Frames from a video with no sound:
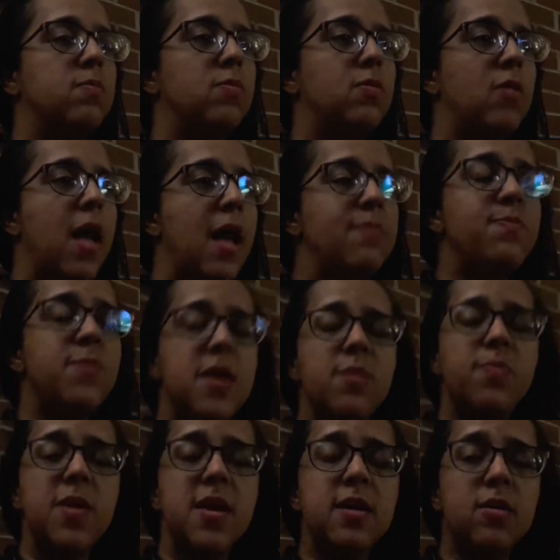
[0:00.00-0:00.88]
let
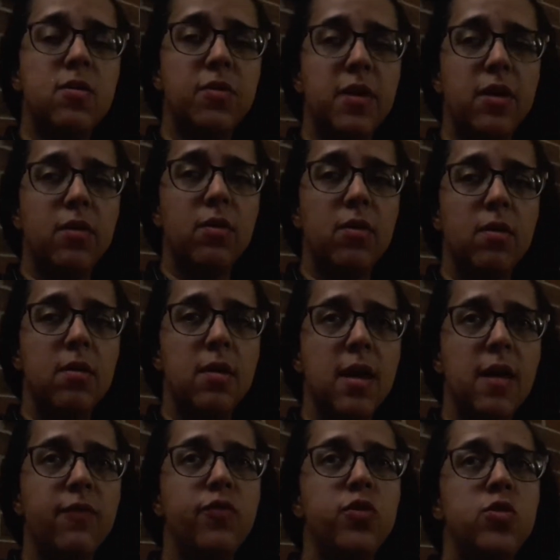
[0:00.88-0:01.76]
me be clear,
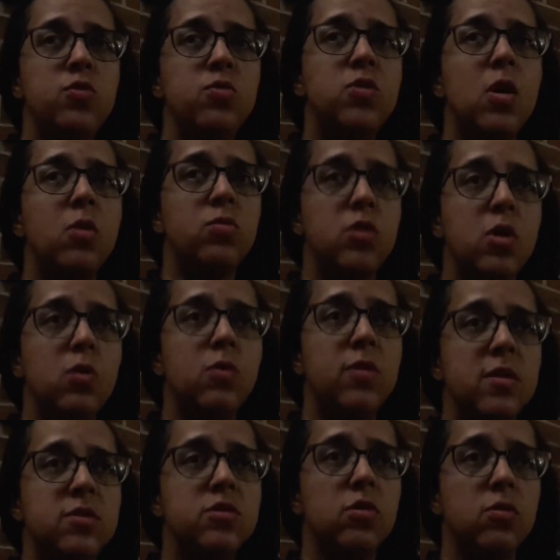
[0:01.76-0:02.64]
if you don't
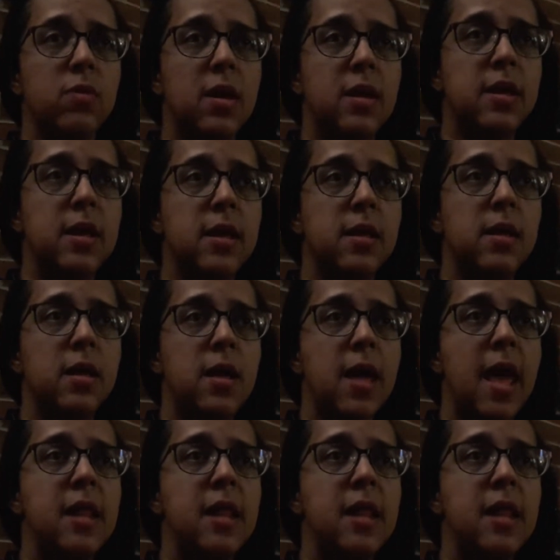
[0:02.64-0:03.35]
know this already,